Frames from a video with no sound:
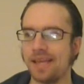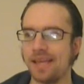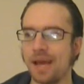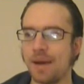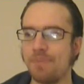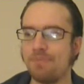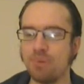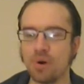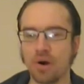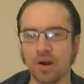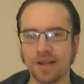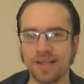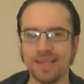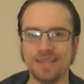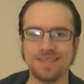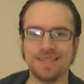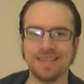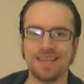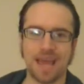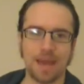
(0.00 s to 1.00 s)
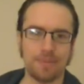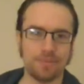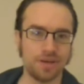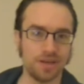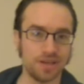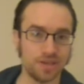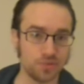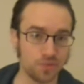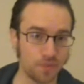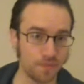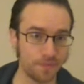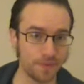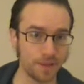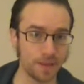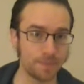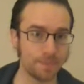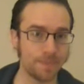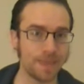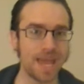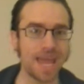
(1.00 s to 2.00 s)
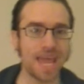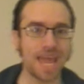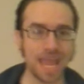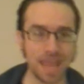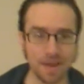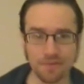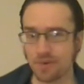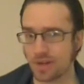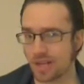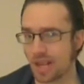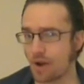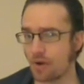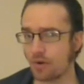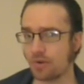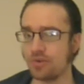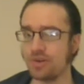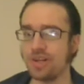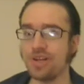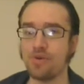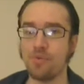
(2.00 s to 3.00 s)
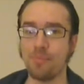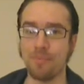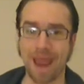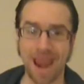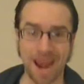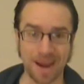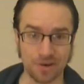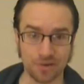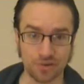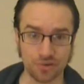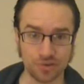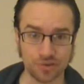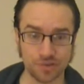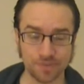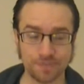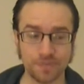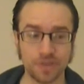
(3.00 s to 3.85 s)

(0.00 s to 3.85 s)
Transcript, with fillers: a book gets adapted into a film, every character here matters.